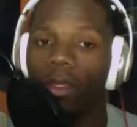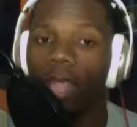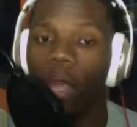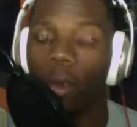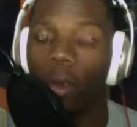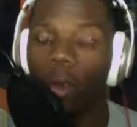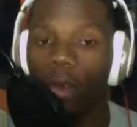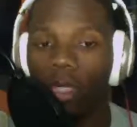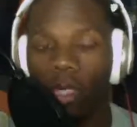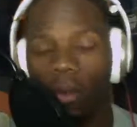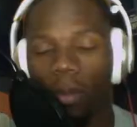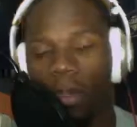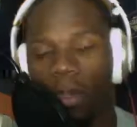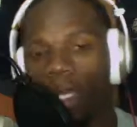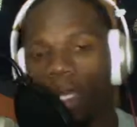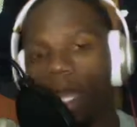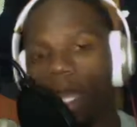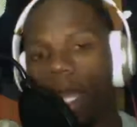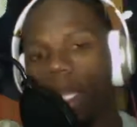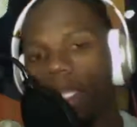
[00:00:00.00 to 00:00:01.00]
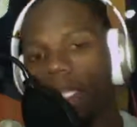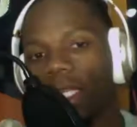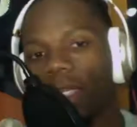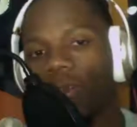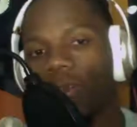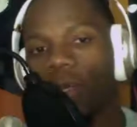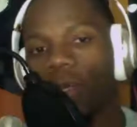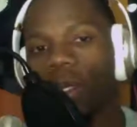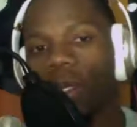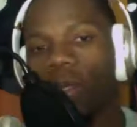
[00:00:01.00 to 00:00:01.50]
I want that big guy that
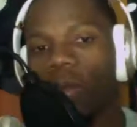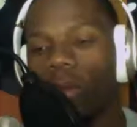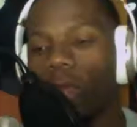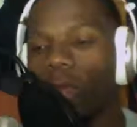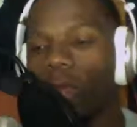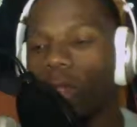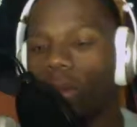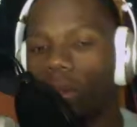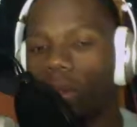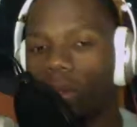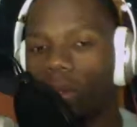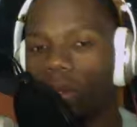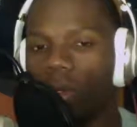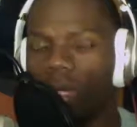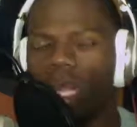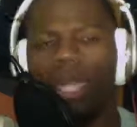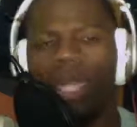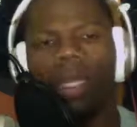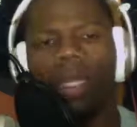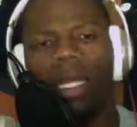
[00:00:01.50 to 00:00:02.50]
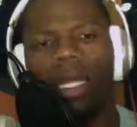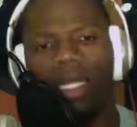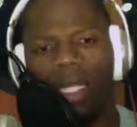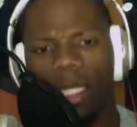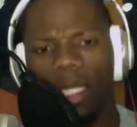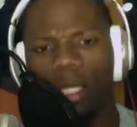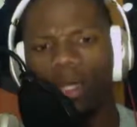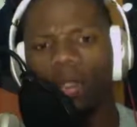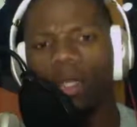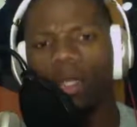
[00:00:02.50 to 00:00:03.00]
can run around and pull, kind of like
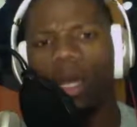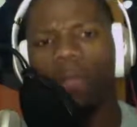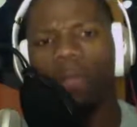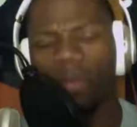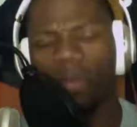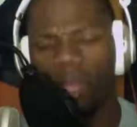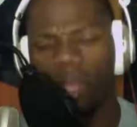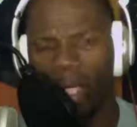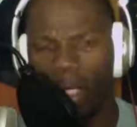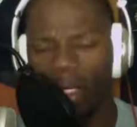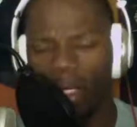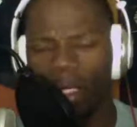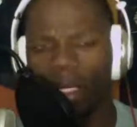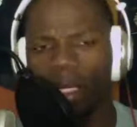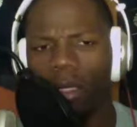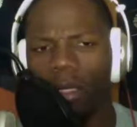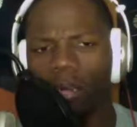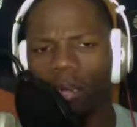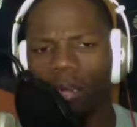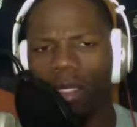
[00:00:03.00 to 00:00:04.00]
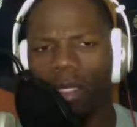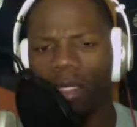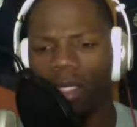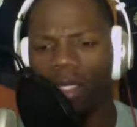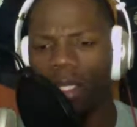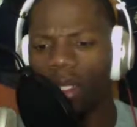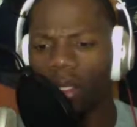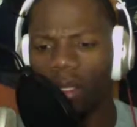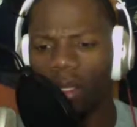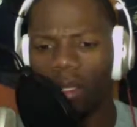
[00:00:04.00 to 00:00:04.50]
the Eagles off of their
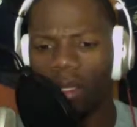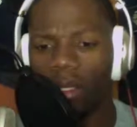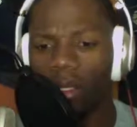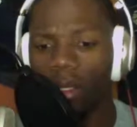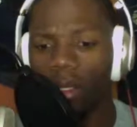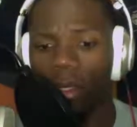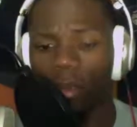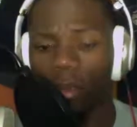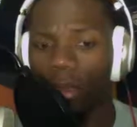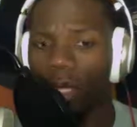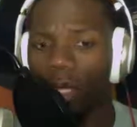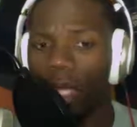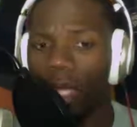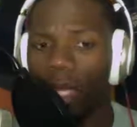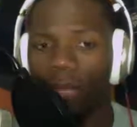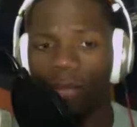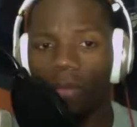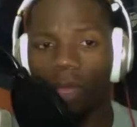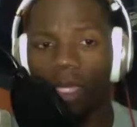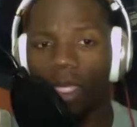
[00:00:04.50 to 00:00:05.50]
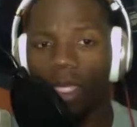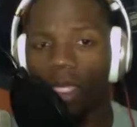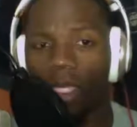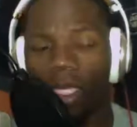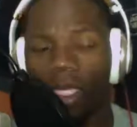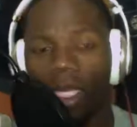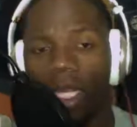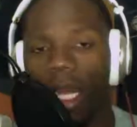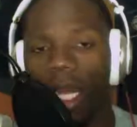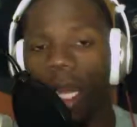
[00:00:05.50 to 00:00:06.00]
center, real
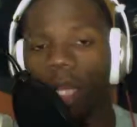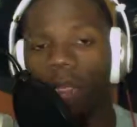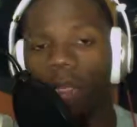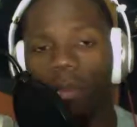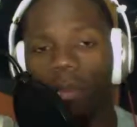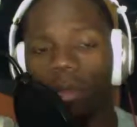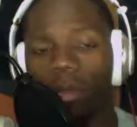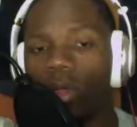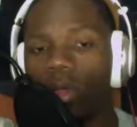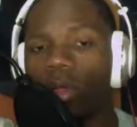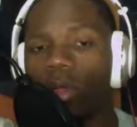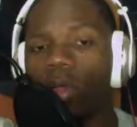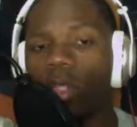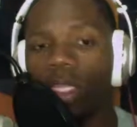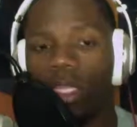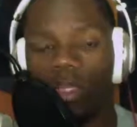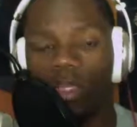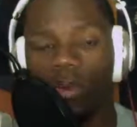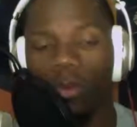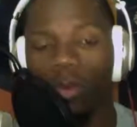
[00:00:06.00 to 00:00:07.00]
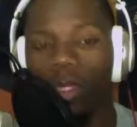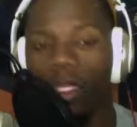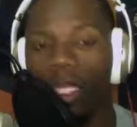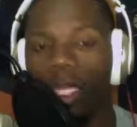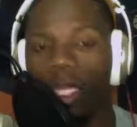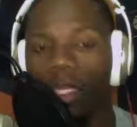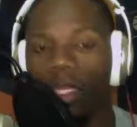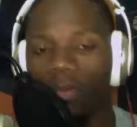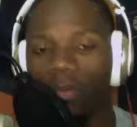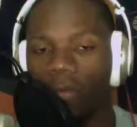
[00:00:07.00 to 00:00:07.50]
athletic, and get out and pull and can
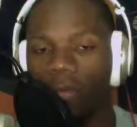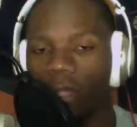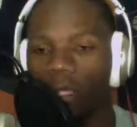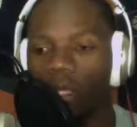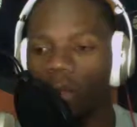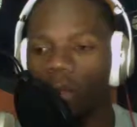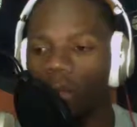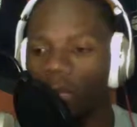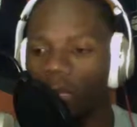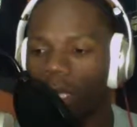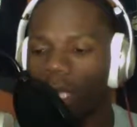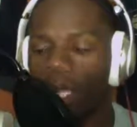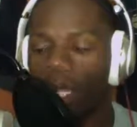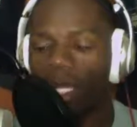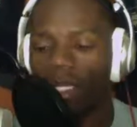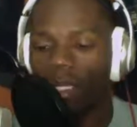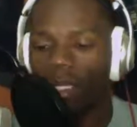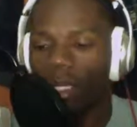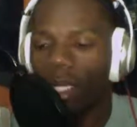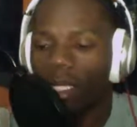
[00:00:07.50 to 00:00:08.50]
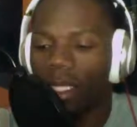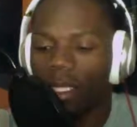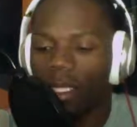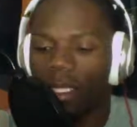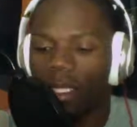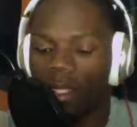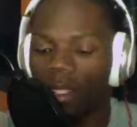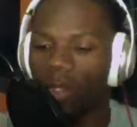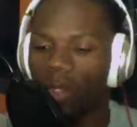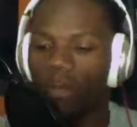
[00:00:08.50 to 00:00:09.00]
run down the
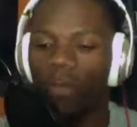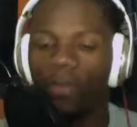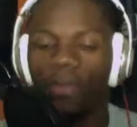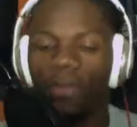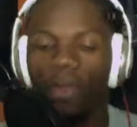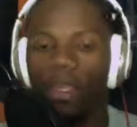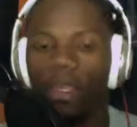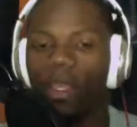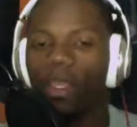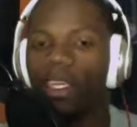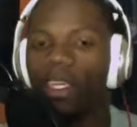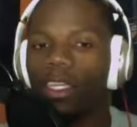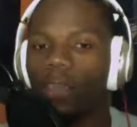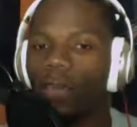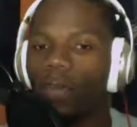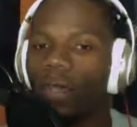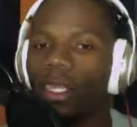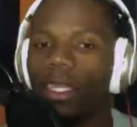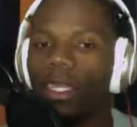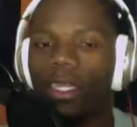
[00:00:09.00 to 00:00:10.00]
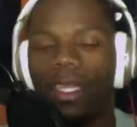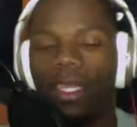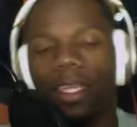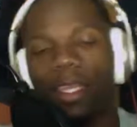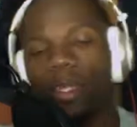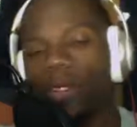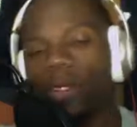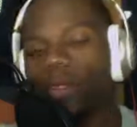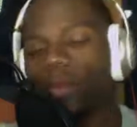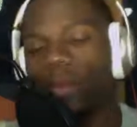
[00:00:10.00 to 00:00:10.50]
field. Speed
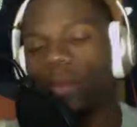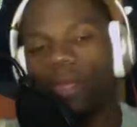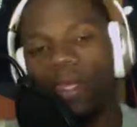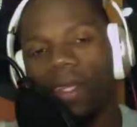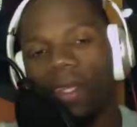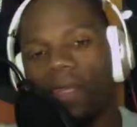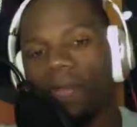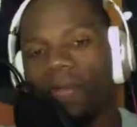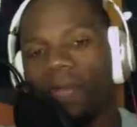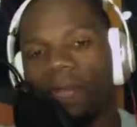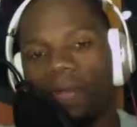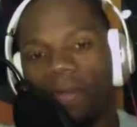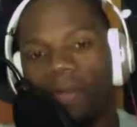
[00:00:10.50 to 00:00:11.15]
kills, man.